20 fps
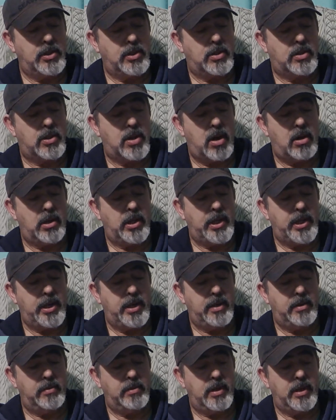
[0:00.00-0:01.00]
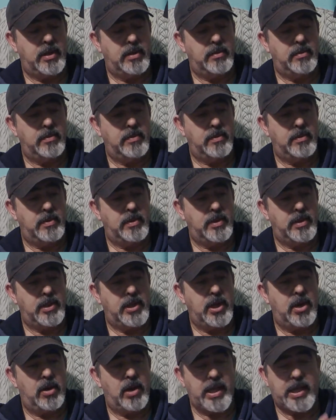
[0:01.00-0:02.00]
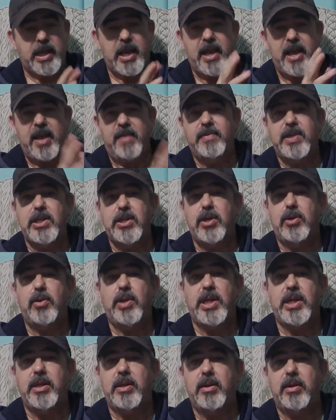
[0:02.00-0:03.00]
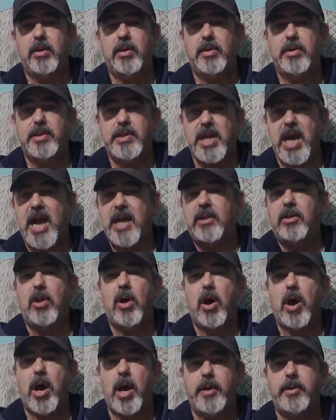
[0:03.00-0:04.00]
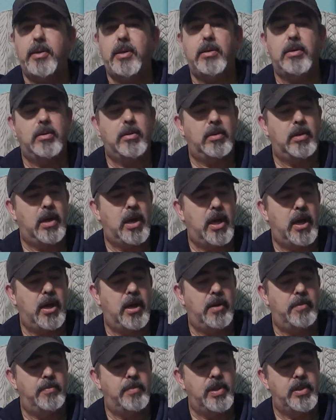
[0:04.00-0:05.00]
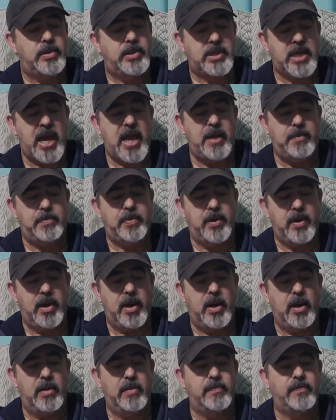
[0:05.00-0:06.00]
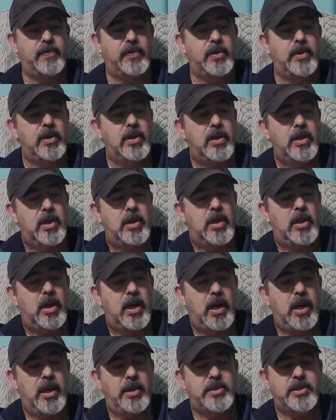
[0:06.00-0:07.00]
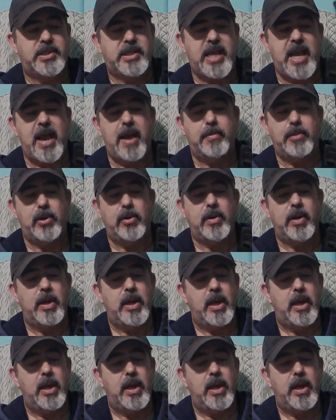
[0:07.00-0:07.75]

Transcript: call it like a heavy-duty nylon type of scabbard.